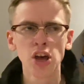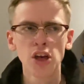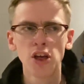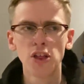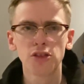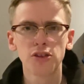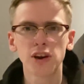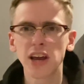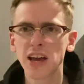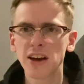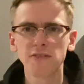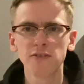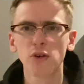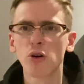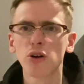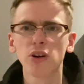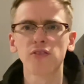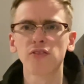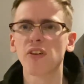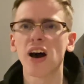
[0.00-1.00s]
3 or 4
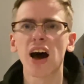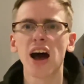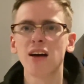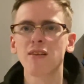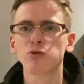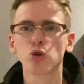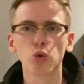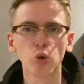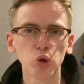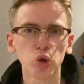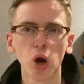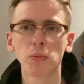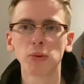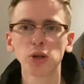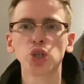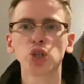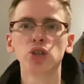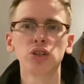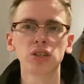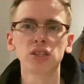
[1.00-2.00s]
or 5 good
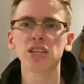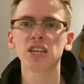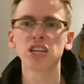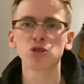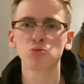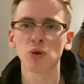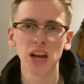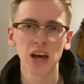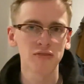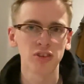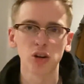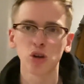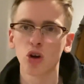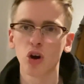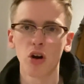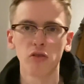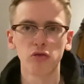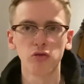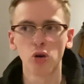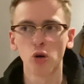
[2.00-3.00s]
opportunities when Everton
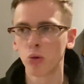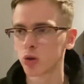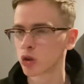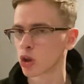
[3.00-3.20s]
got forward.